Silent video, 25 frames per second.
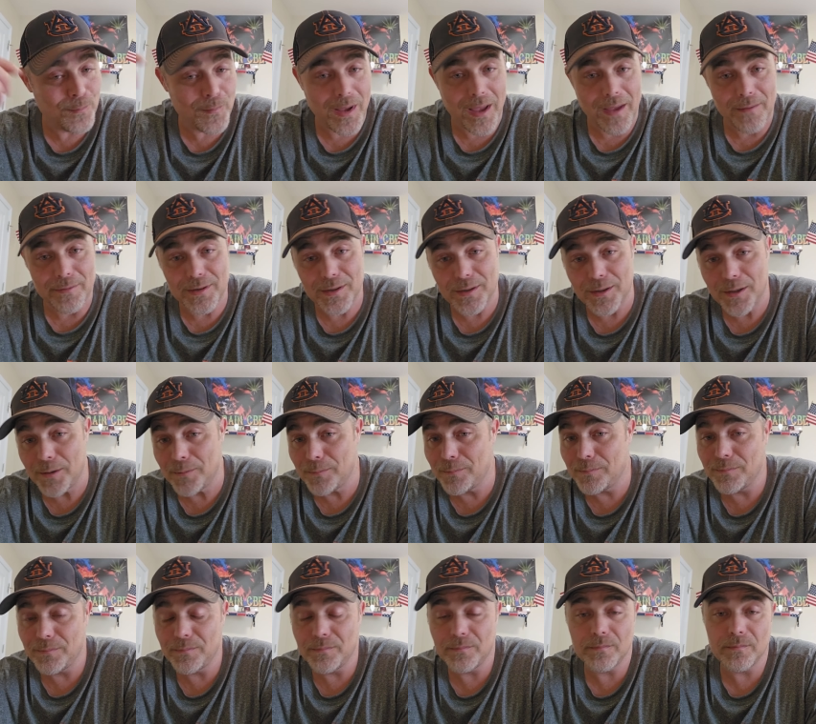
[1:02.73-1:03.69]
I have
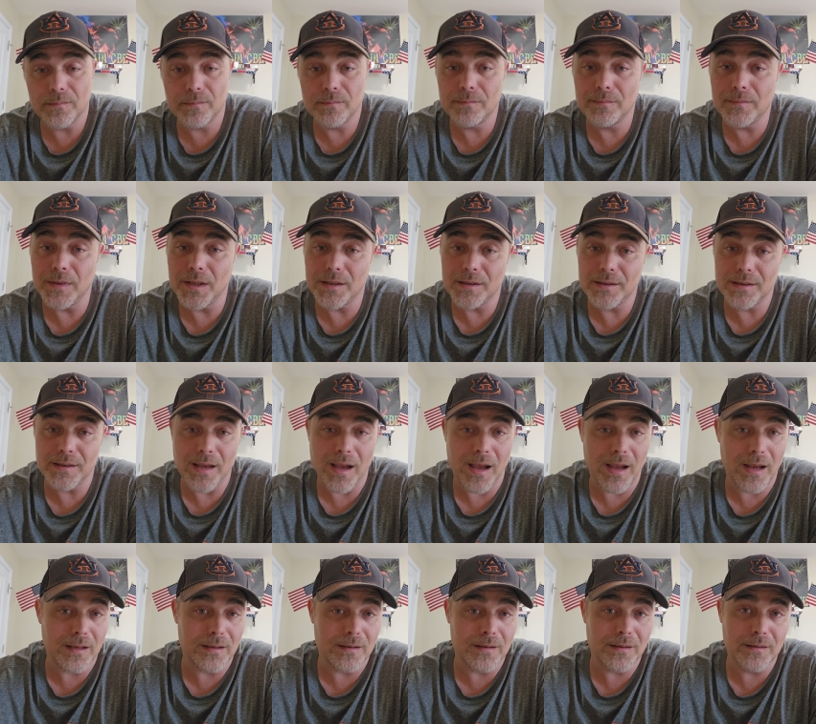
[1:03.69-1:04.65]
something
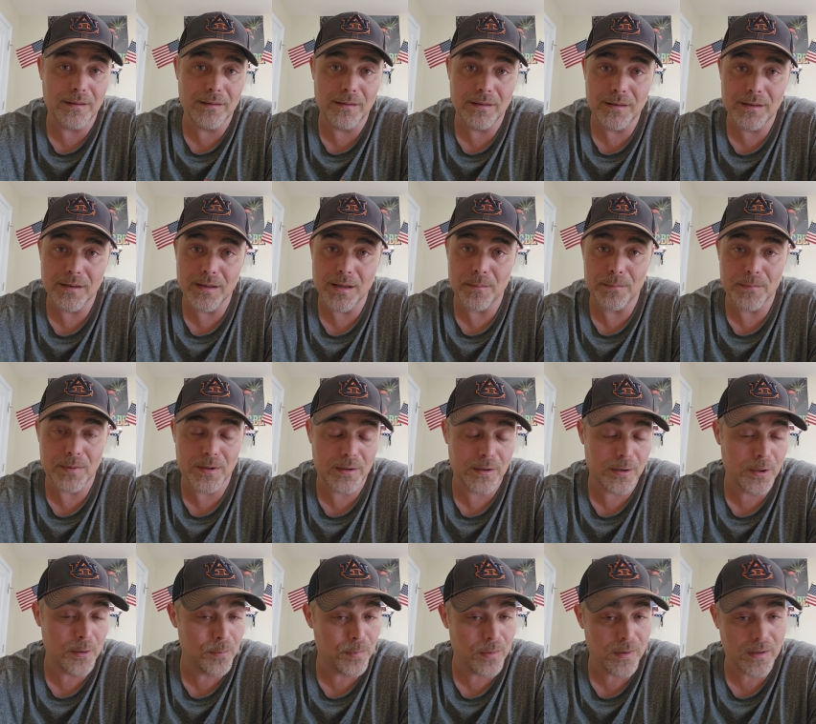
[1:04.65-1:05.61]
exciting, something
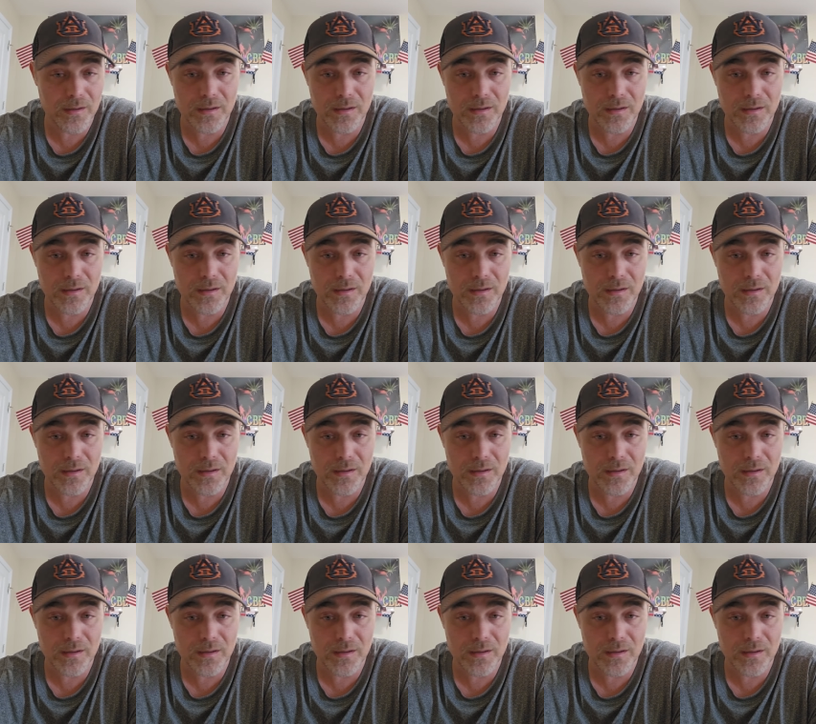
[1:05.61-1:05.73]
super